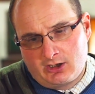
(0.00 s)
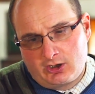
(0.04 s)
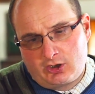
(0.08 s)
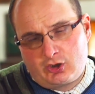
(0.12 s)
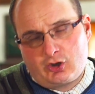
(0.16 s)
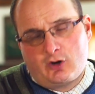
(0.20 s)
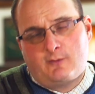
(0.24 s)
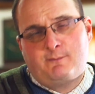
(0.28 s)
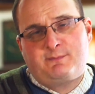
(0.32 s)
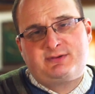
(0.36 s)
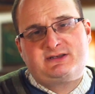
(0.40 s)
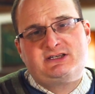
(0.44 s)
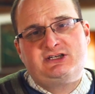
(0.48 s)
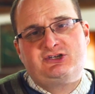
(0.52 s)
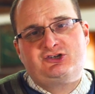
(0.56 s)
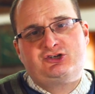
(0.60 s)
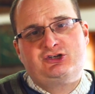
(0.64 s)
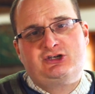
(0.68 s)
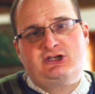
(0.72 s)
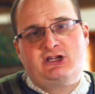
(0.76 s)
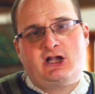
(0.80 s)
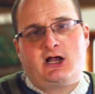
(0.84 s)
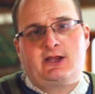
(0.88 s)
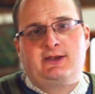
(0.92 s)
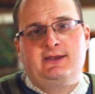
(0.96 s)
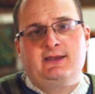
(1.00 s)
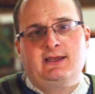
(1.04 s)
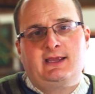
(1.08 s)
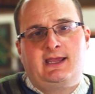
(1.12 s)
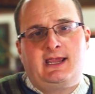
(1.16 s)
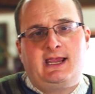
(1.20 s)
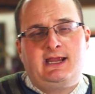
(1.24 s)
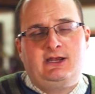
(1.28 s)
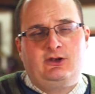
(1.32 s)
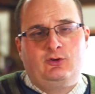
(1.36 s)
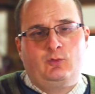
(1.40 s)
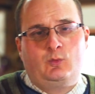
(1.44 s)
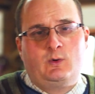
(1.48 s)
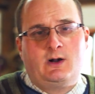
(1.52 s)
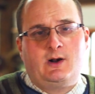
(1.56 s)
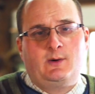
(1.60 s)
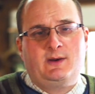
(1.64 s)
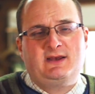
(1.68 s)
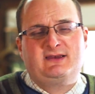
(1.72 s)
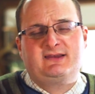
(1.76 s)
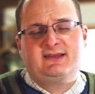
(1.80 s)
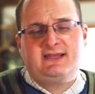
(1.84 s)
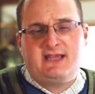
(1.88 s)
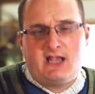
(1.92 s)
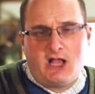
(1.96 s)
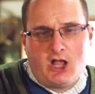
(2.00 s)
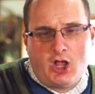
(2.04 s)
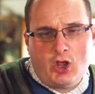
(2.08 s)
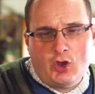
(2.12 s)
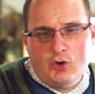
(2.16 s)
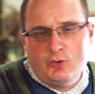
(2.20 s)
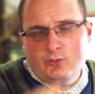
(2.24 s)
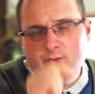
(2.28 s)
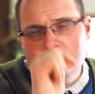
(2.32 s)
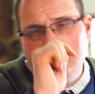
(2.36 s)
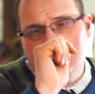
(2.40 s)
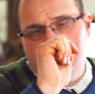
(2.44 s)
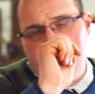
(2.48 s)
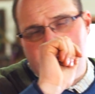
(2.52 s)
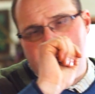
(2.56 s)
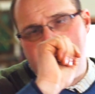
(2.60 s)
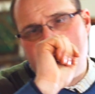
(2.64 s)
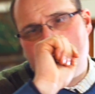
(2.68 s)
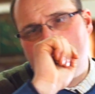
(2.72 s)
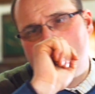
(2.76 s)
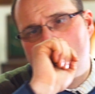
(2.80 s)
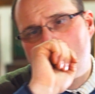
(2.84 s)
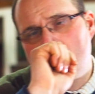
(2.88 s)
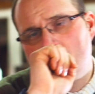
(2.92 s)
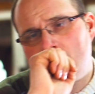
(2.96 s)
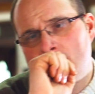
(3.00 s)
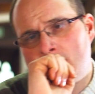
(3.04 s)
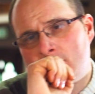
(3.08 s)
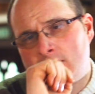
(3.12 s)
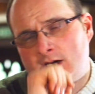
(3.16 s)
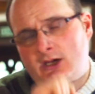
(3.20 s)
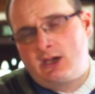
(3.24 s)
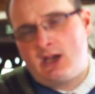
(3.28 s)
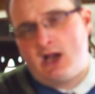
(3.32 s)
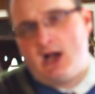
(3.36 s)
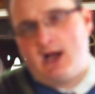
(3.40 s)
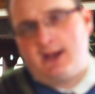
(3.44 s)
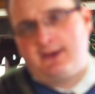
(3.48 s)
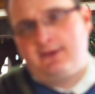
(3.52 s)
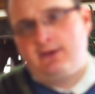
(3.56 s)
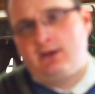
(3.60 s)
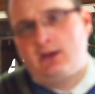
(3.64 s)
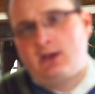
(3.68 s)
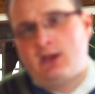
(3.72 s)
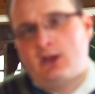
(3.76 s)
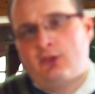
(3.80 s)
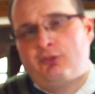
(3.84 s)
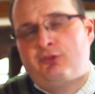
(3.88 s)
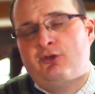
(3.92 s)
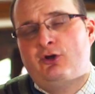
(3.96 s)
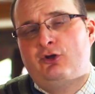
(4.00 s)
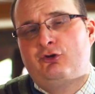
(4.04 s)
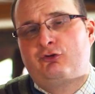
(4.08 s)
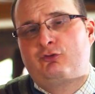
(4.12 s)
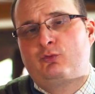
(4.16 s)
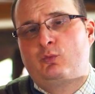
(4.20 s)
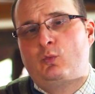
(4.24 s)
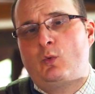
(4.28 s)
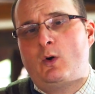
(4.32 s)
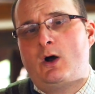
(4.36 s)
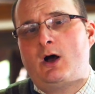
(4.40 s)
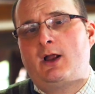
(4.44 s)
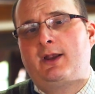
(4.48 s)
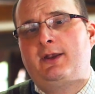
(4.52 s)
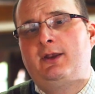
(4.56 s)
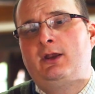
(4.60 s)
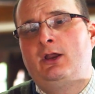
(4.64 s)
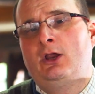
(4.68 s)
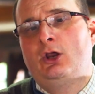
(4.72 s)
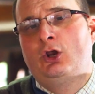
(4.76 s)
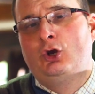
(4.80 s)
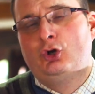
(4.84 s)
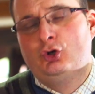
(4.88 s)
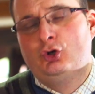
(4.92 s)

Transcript: competition gun in the world. It's the only gun that has won